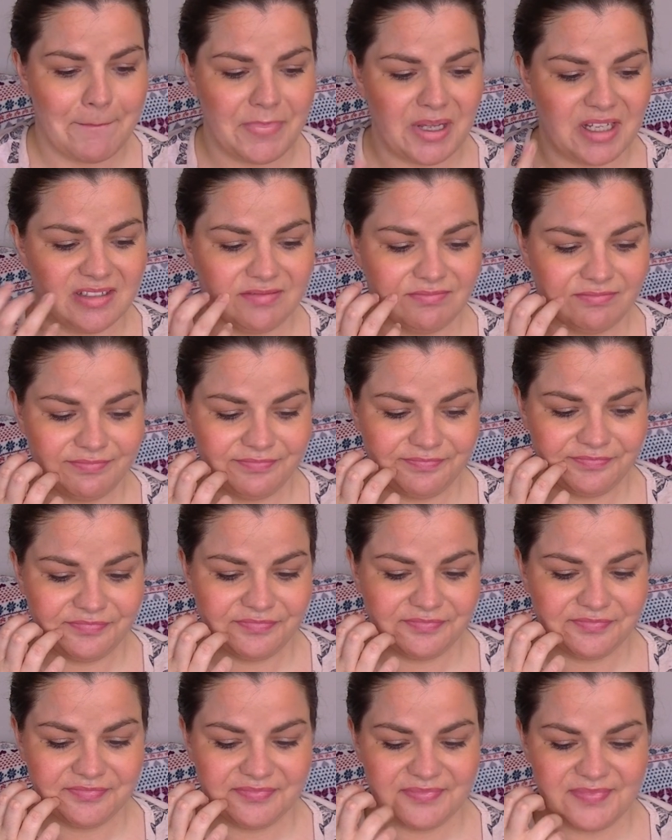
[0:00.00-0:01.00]
But
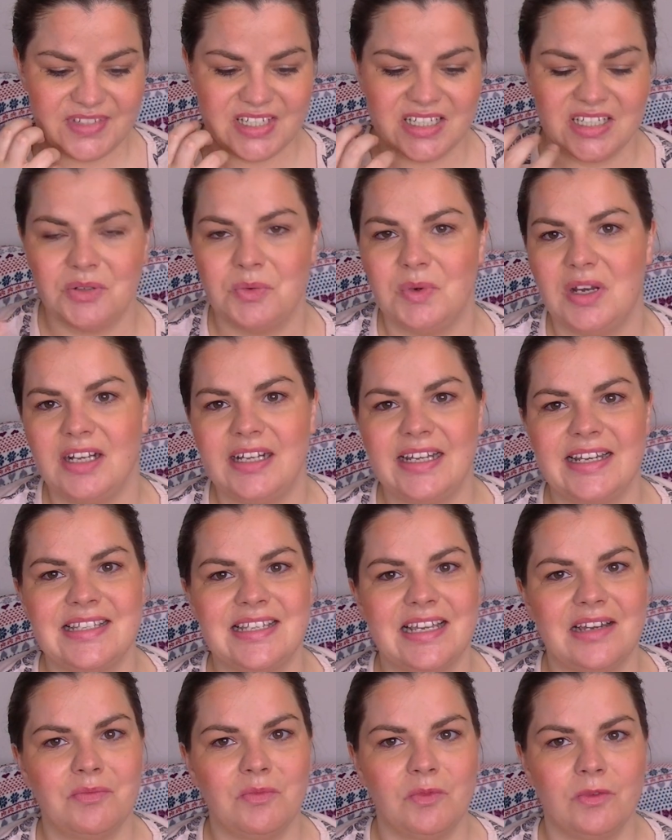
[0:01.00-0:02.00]
do you know what,
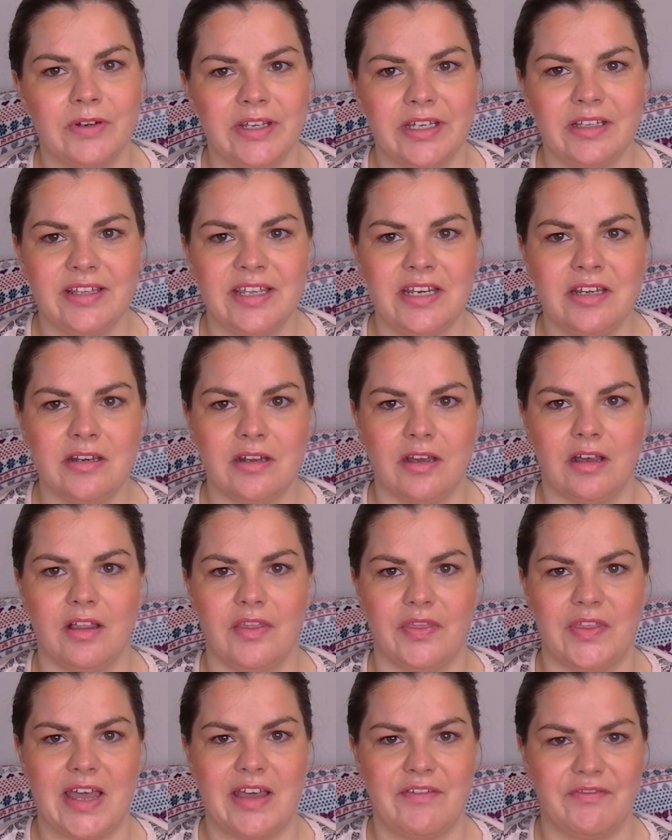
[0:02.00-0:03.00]
guys? I'm really
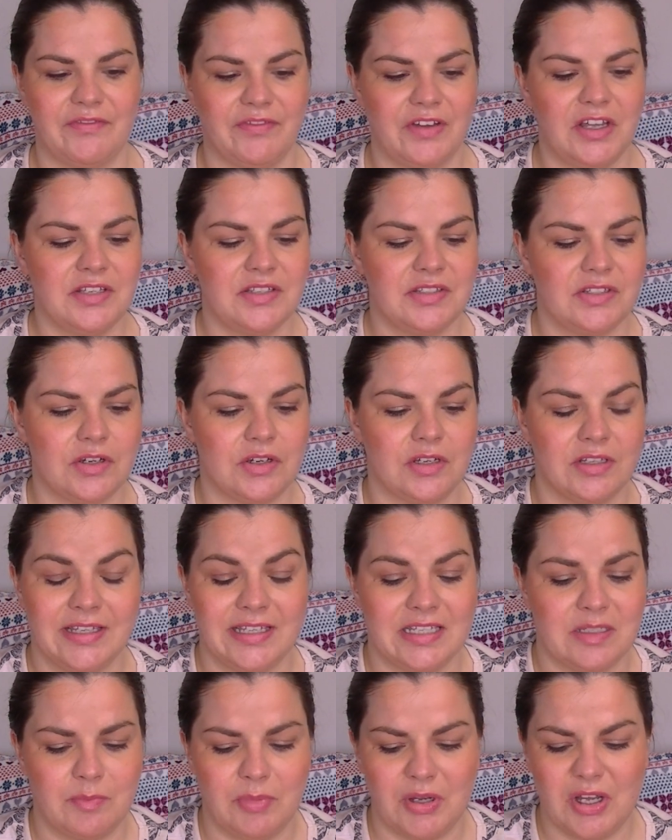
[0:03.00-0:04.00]
not that fussed on
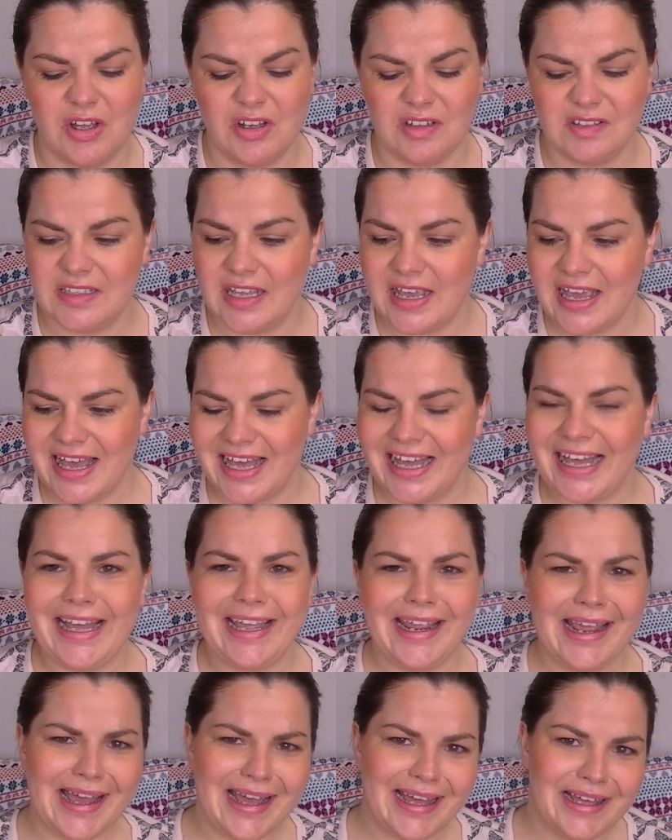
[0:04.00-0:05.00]
this box.
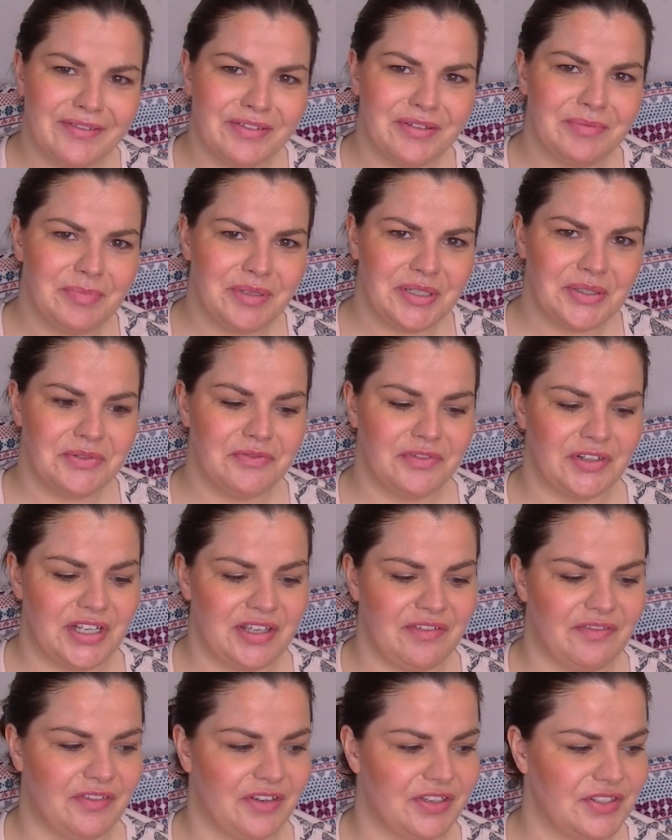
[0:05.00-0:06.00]
I haven't been
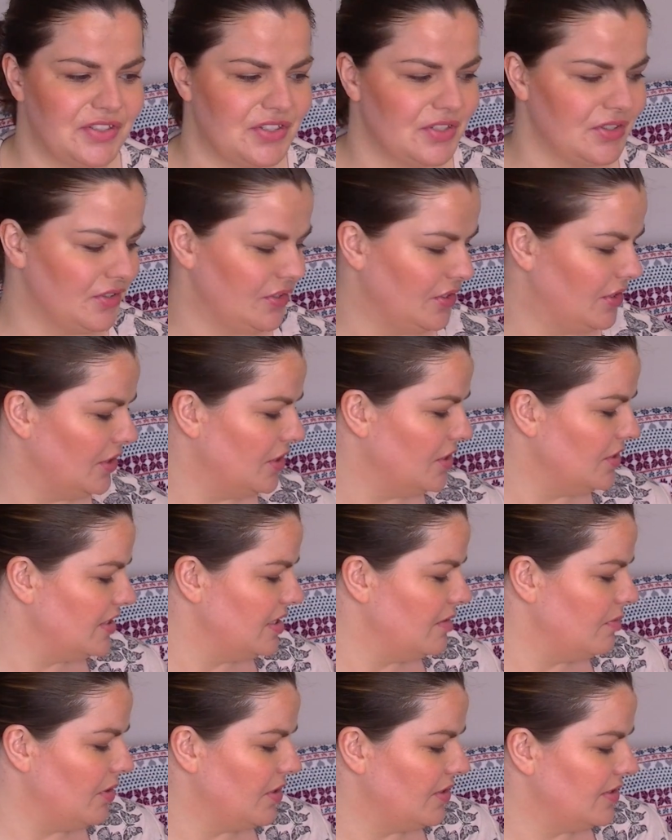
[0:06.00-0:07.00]
overly fussed on the
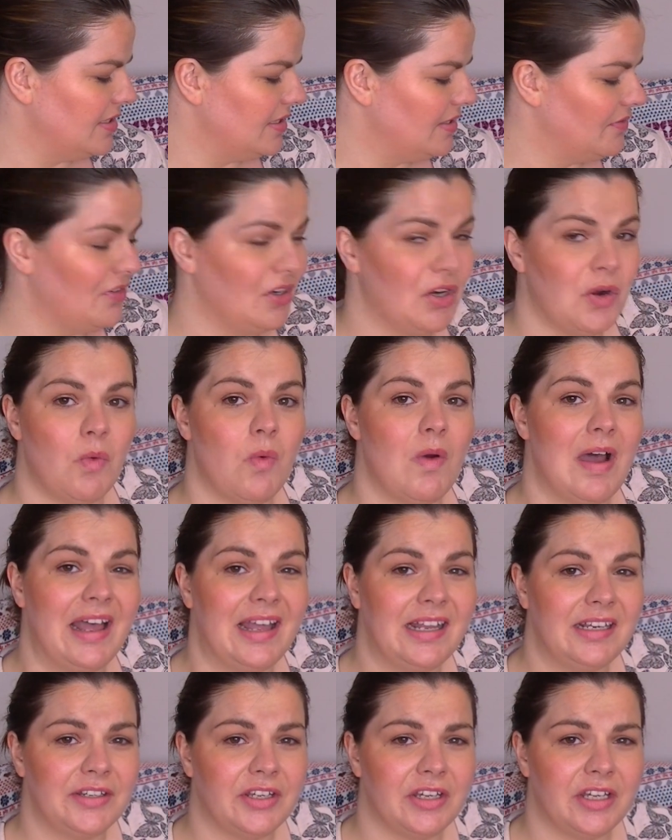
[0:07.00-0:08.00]
glossy boxes for a
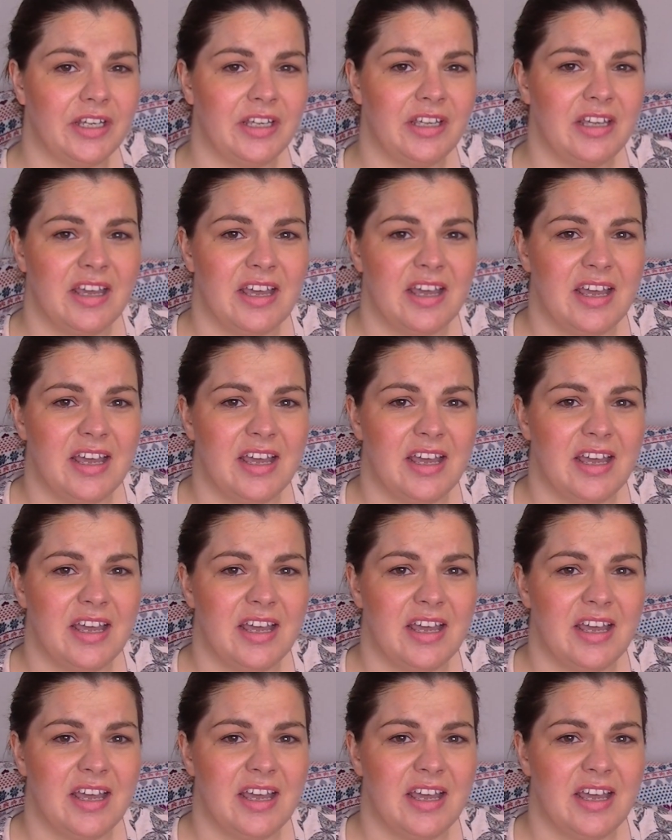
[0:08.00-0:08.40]
while now.